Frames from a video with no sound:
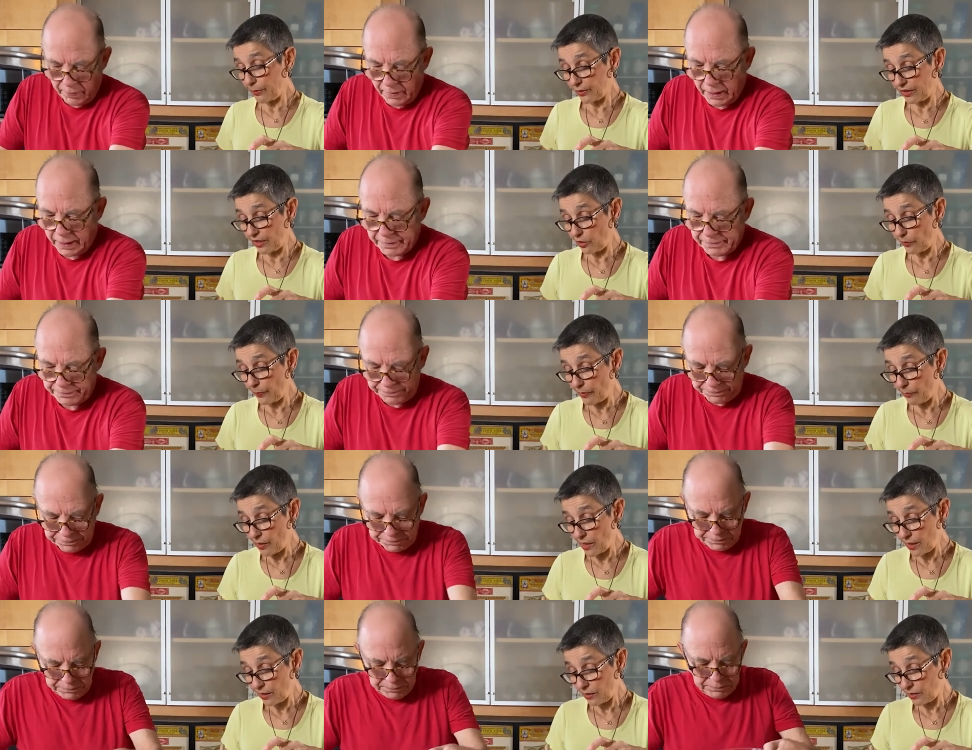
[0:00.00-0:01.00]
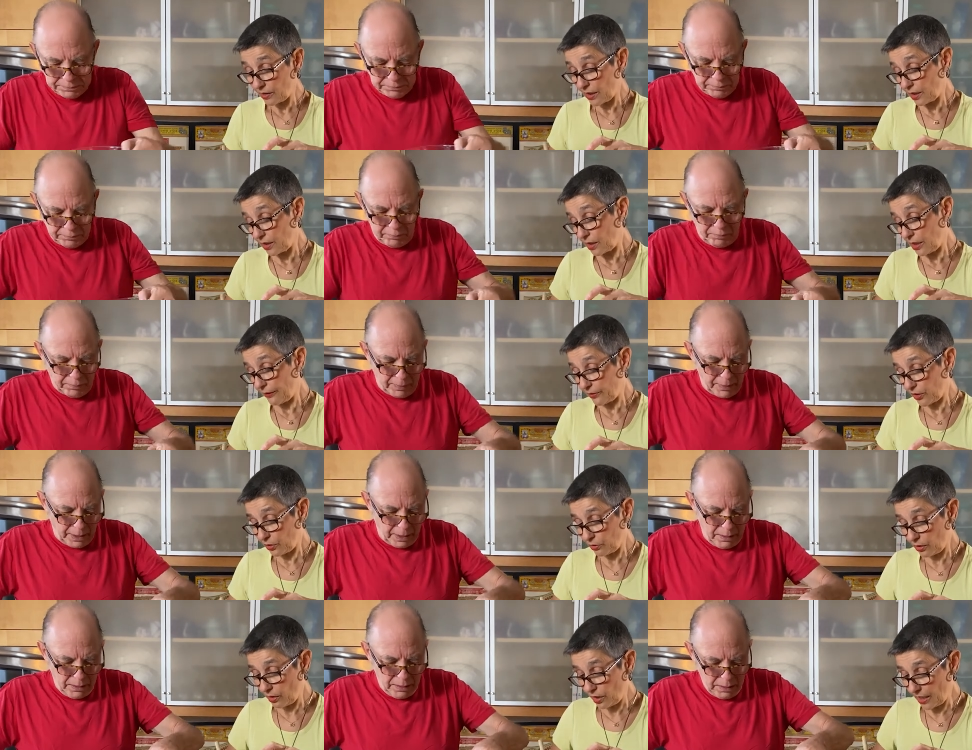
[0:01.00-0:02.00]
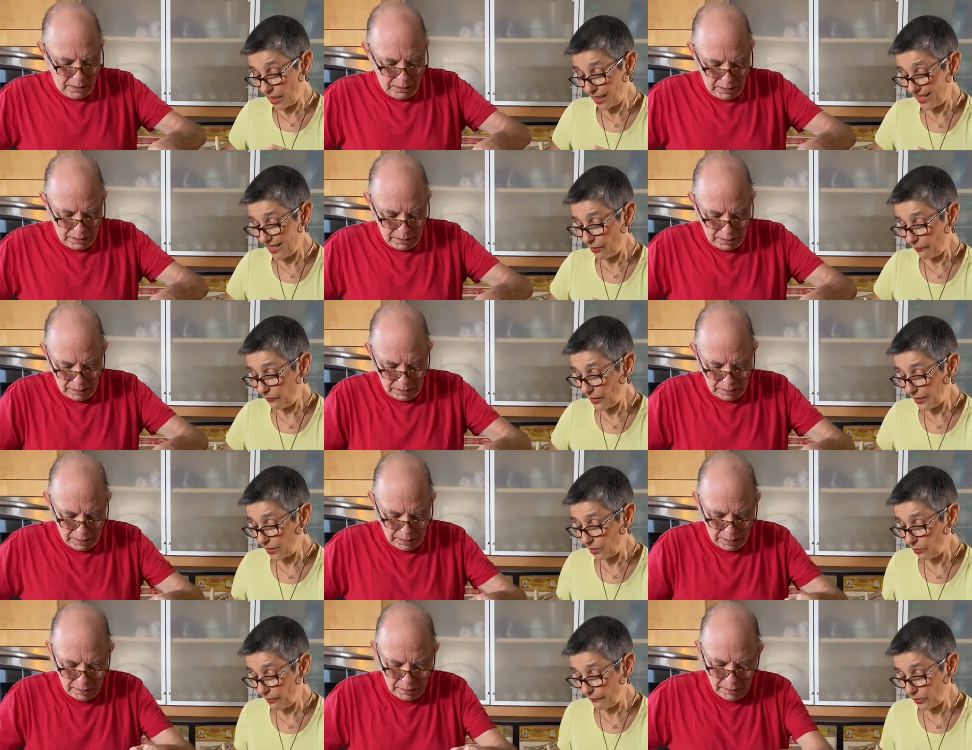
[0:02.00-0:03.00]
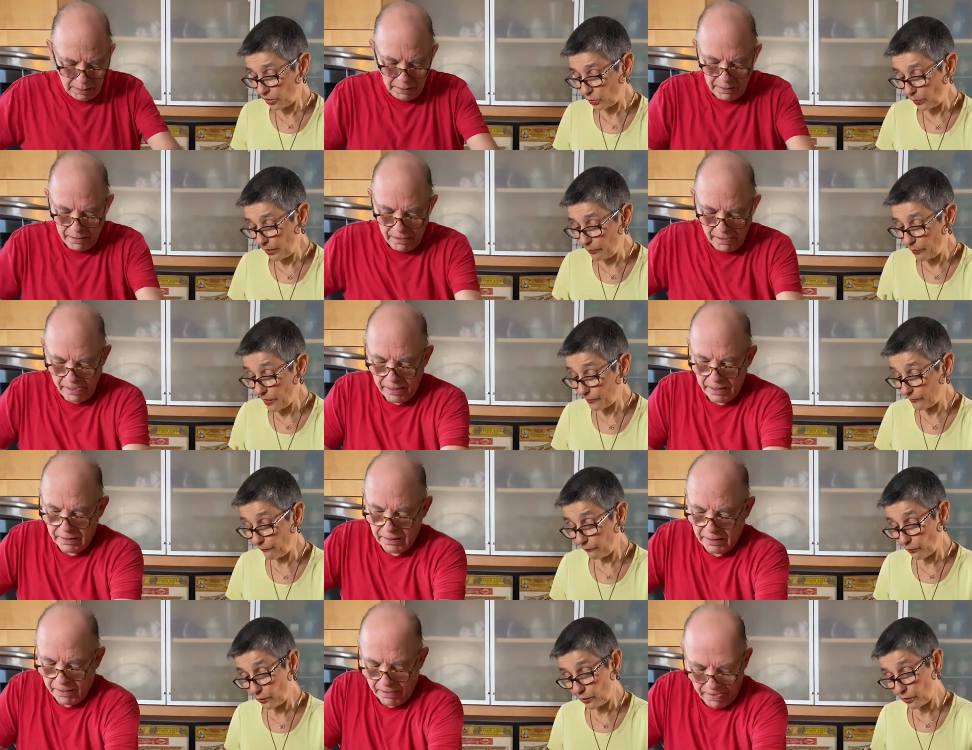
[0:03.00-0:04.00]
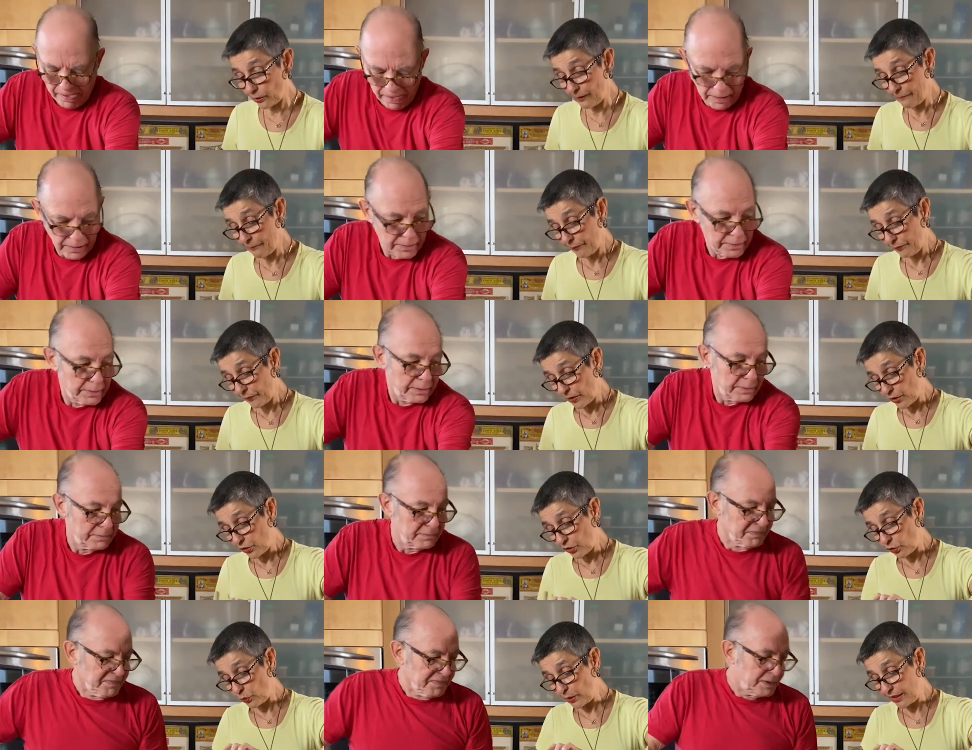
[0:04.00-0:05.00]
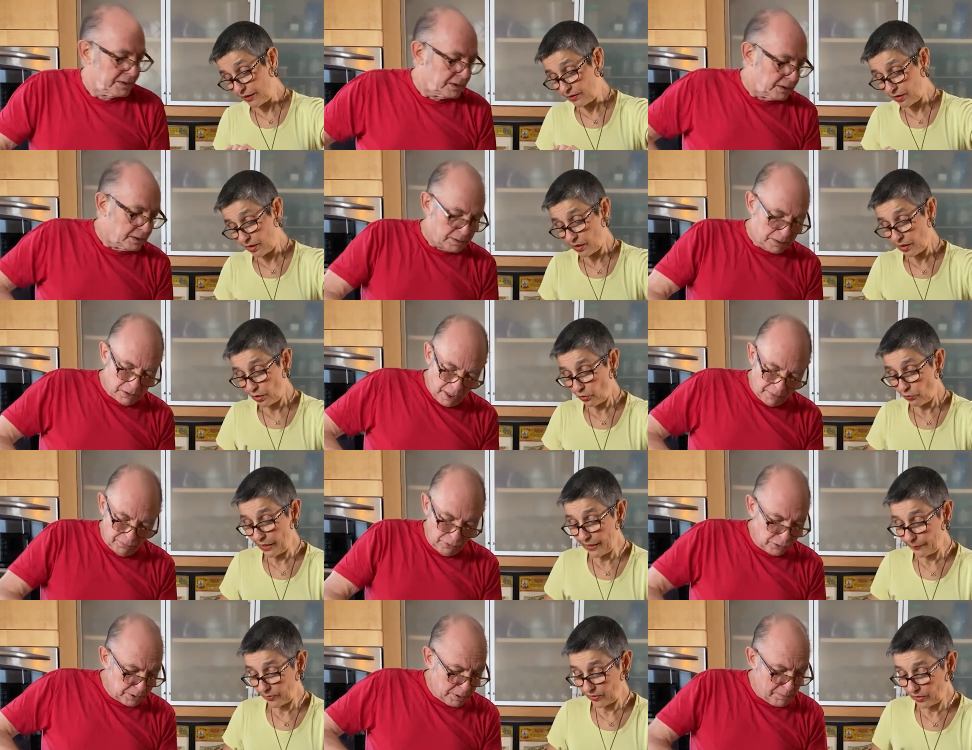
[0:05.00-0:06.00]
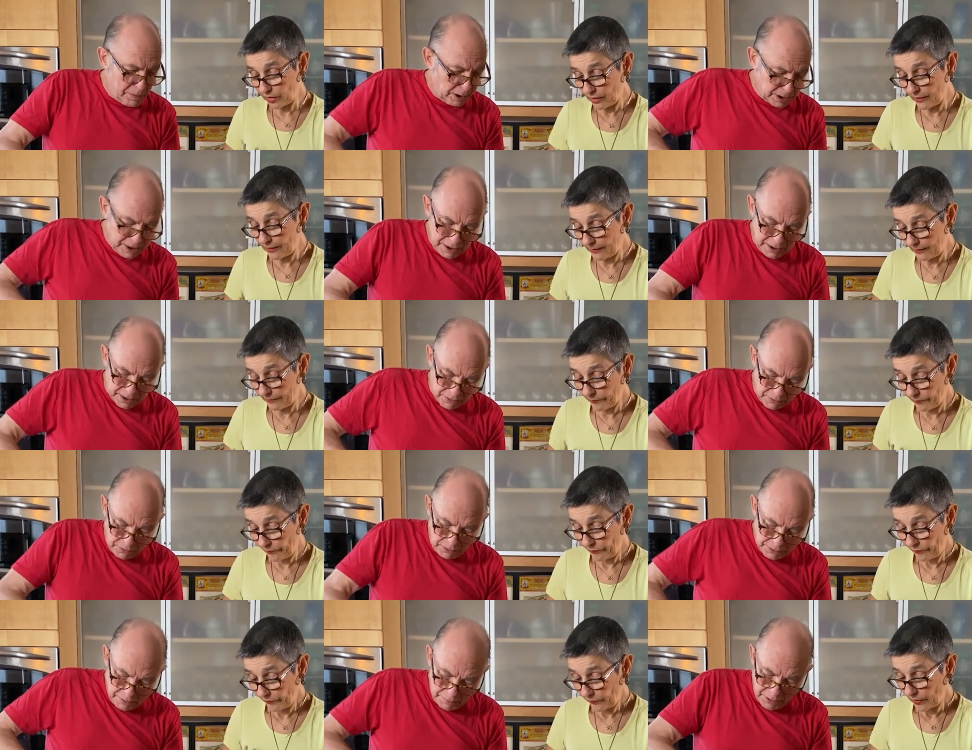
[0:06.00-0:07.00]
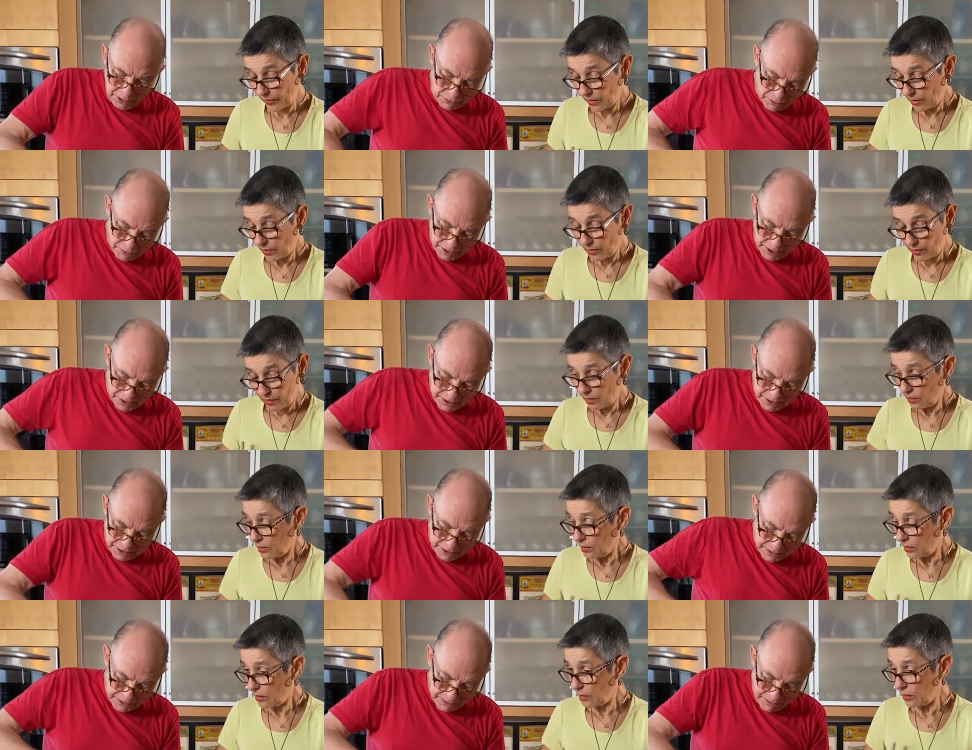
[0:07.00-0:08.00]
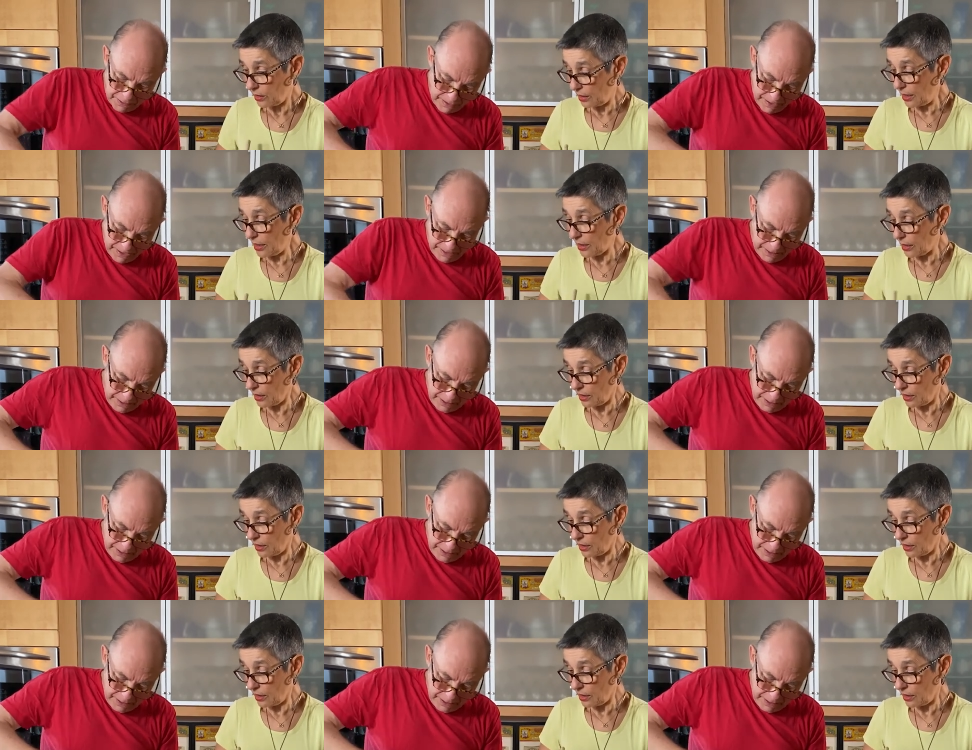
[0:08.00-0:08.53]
Speaker 1: syrup in mine because I didn't have sugar and I kind of like to have a sweet butter for the sweet You have all
Speaker 2: your milk in there, all your milk already in there.
Speaker 1: Yeah.